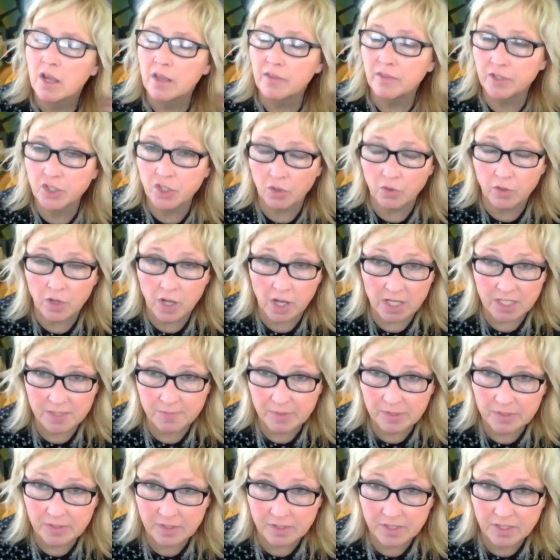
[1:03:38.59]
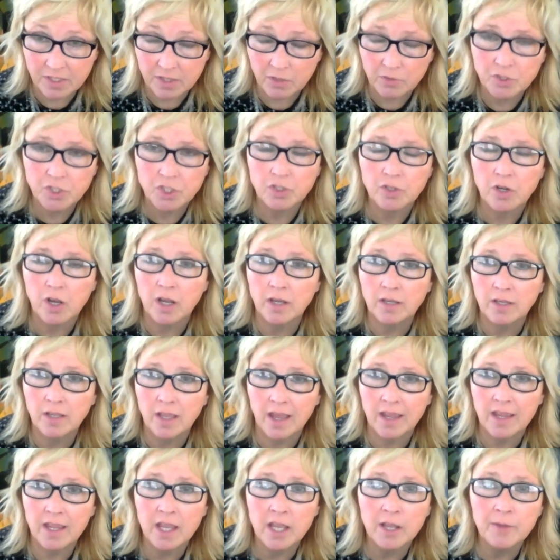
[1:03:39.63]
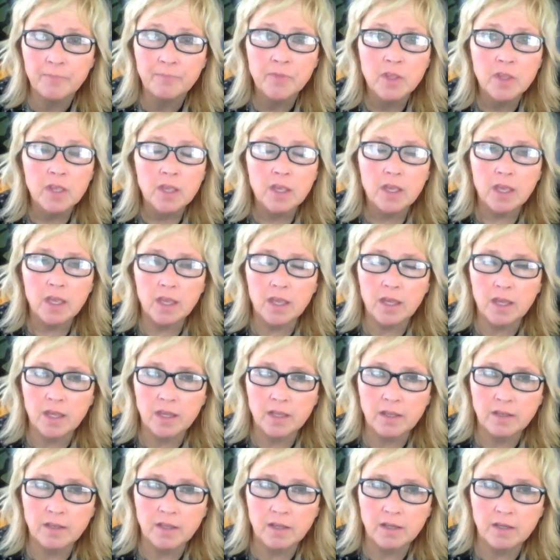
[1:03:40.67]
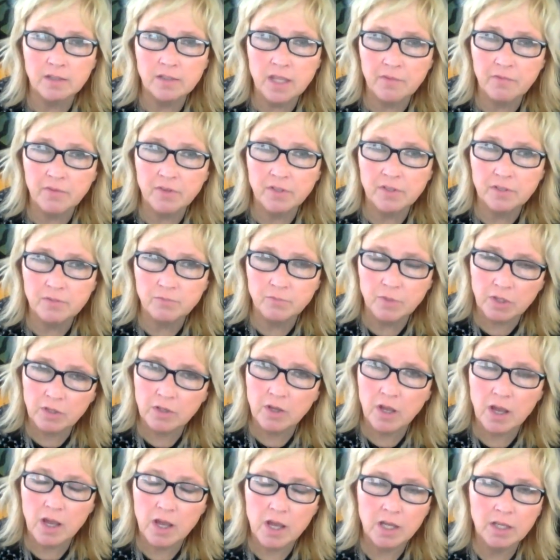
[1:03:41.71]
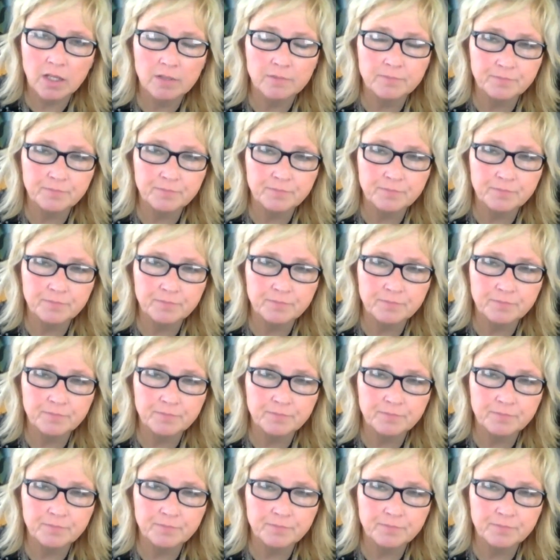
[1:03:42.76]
the show Cosmic Disclosure on Gaia. And David Wilcock